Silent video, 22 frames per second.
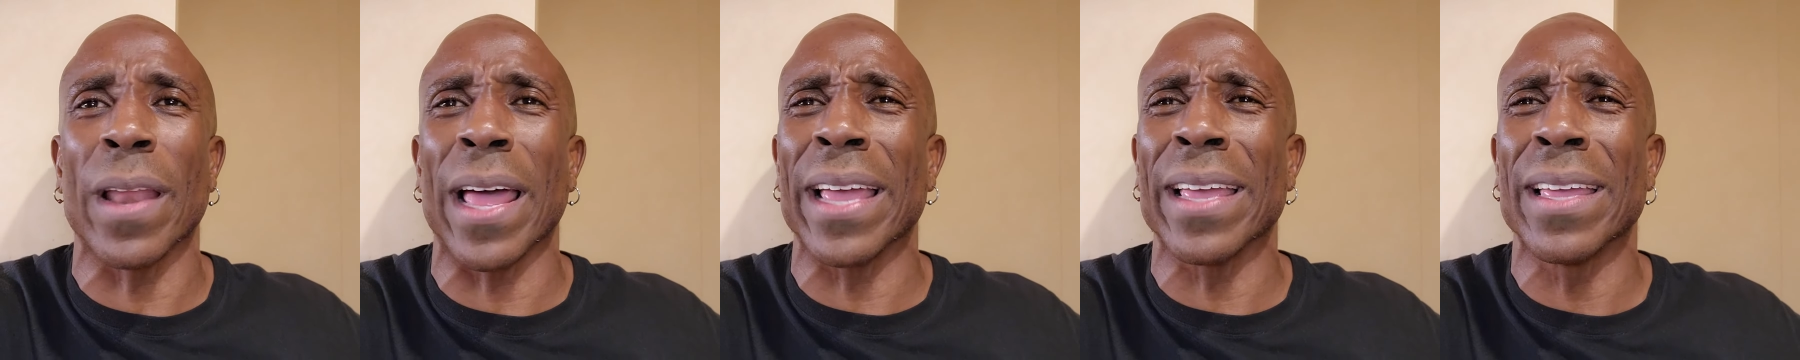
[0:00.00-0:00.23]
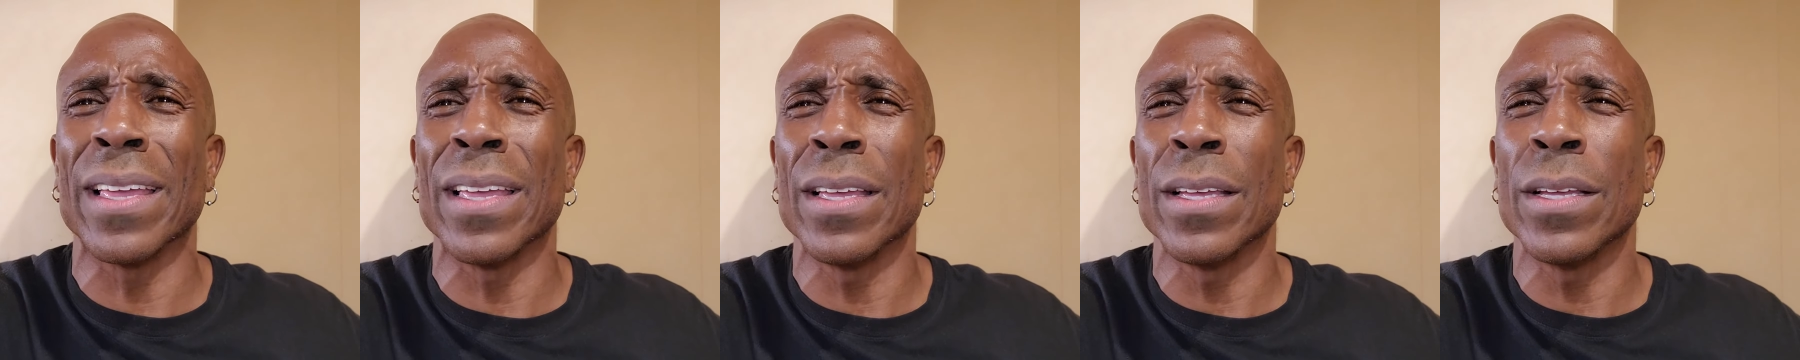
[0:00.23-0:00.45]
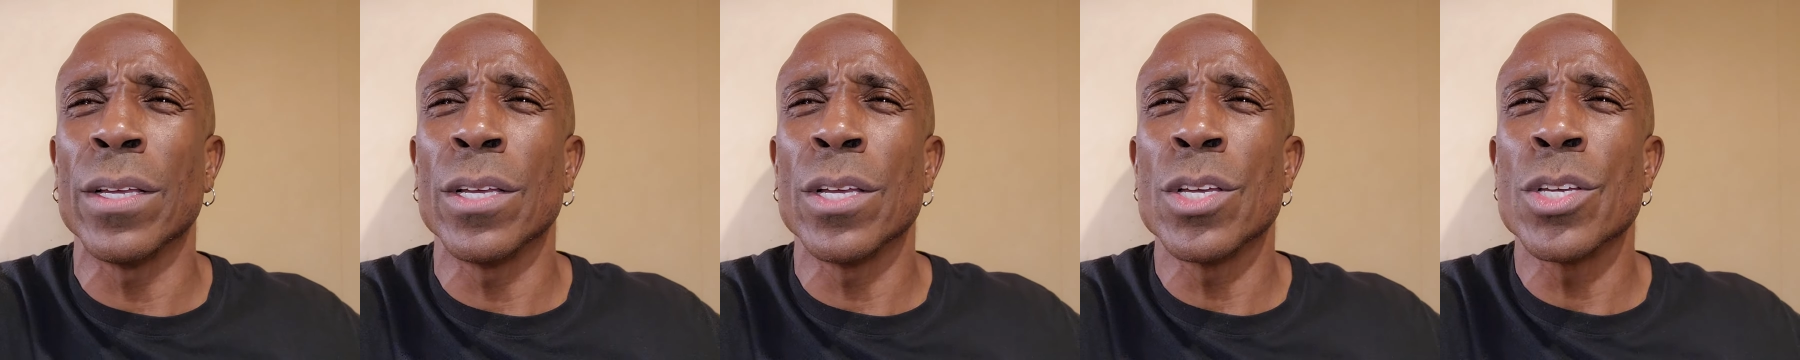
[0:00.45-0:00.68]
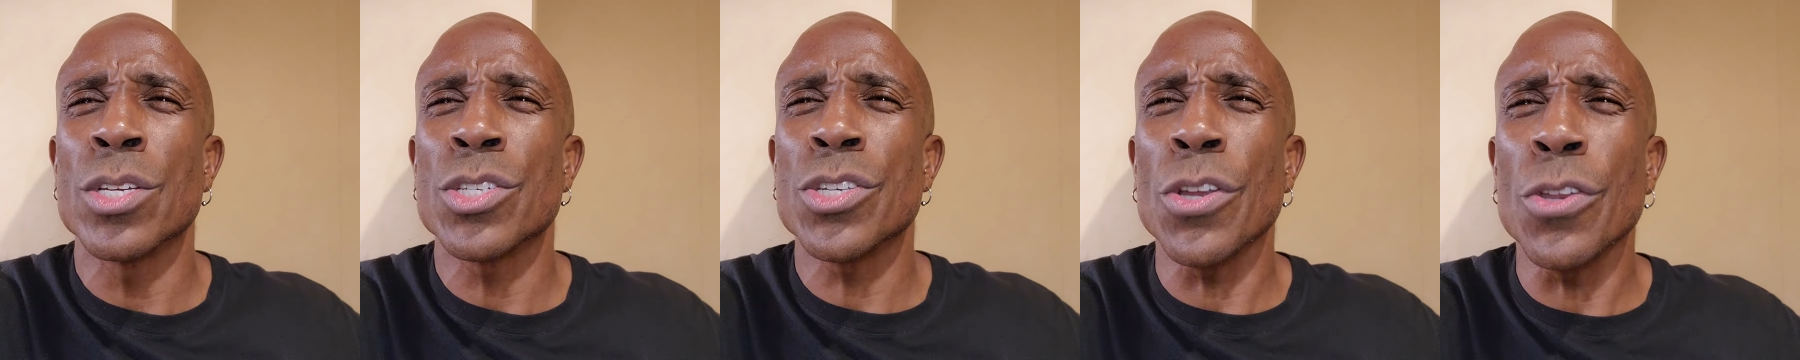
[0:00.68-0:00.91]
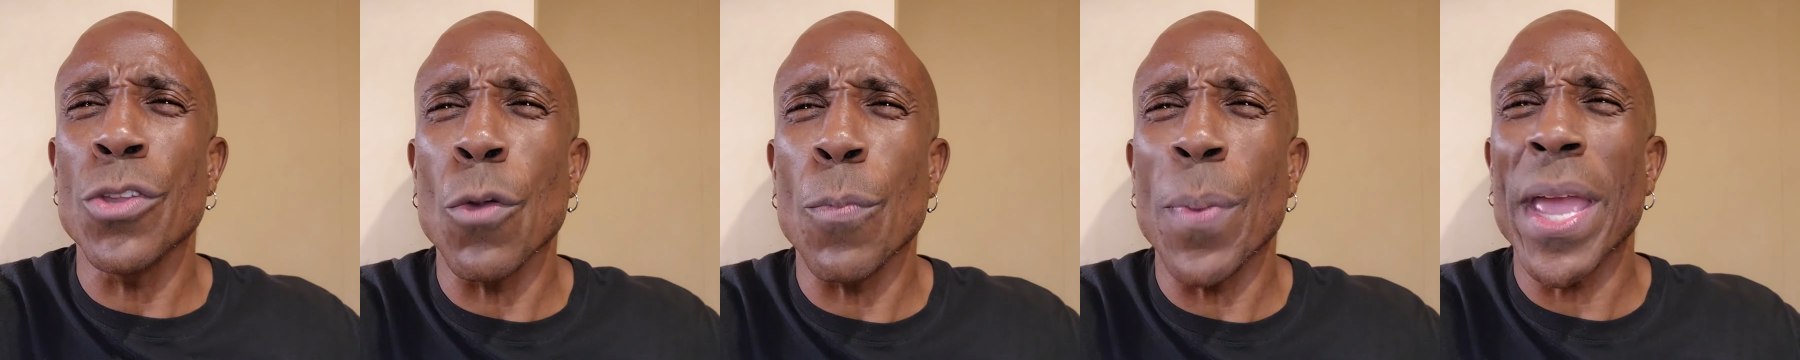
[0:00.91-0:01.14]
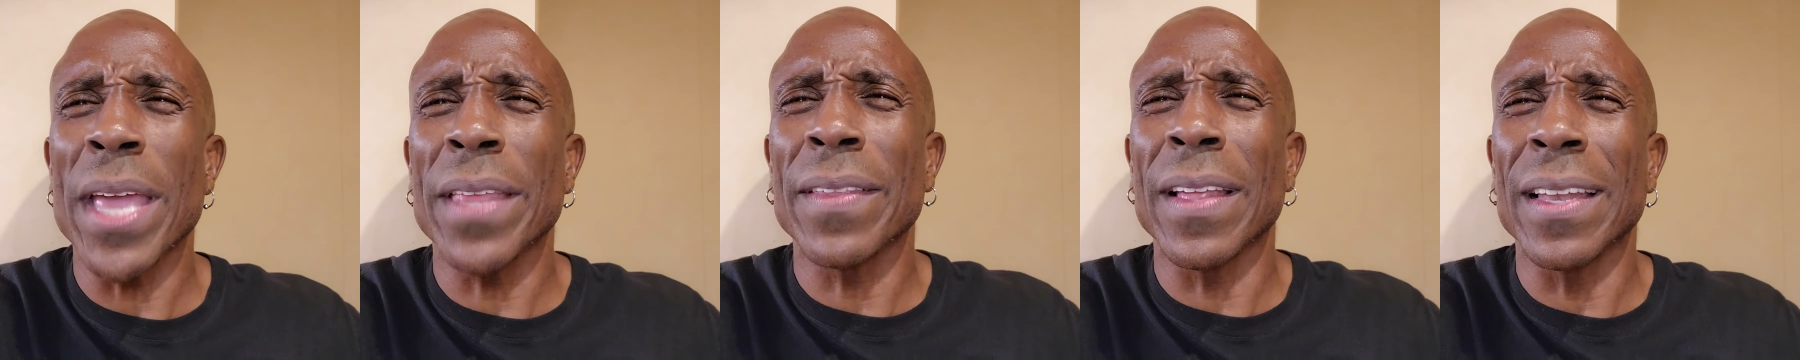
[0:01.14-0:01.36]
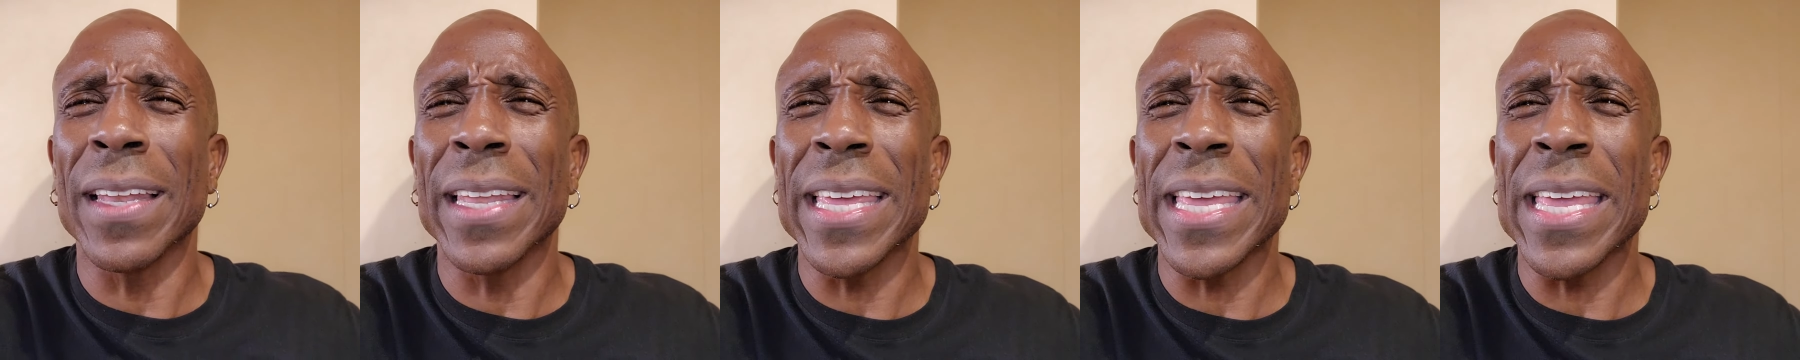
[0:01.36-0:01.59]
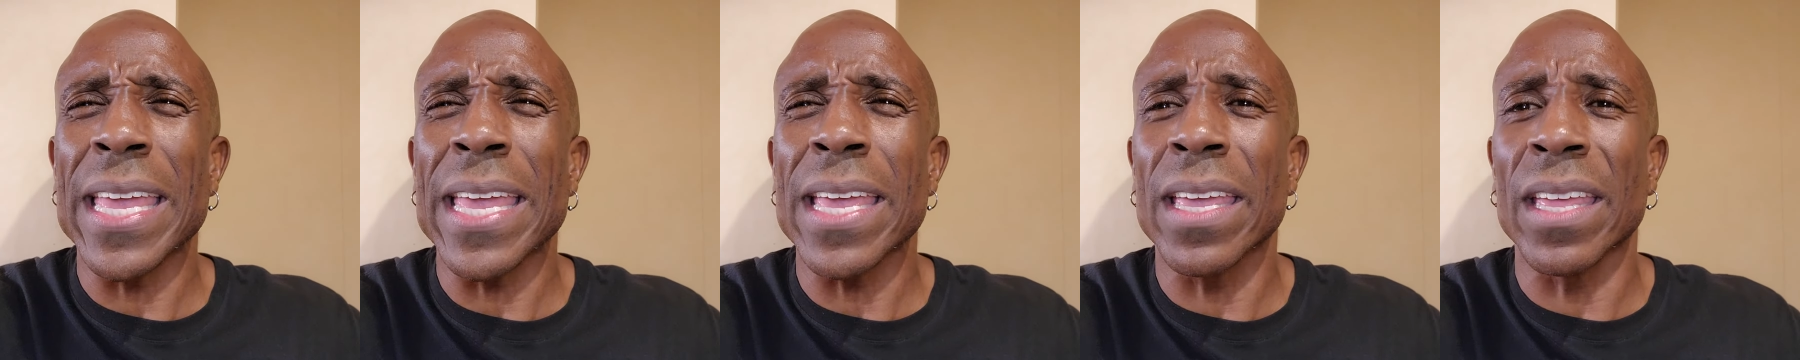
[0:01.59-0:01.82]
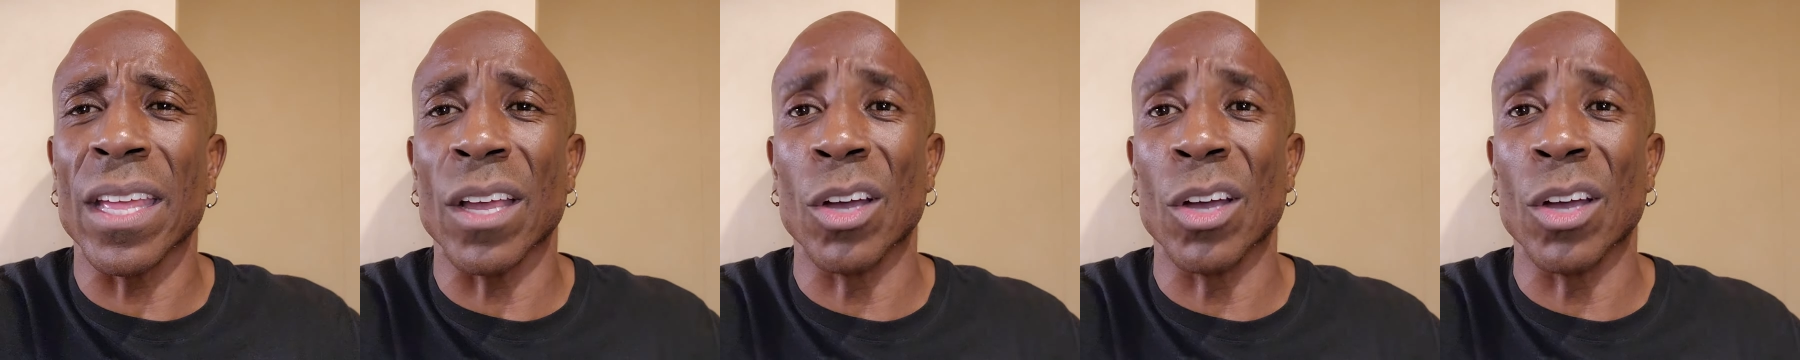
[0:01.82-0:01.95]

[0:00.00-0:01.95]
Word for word: Like, shouldn't you be in the league?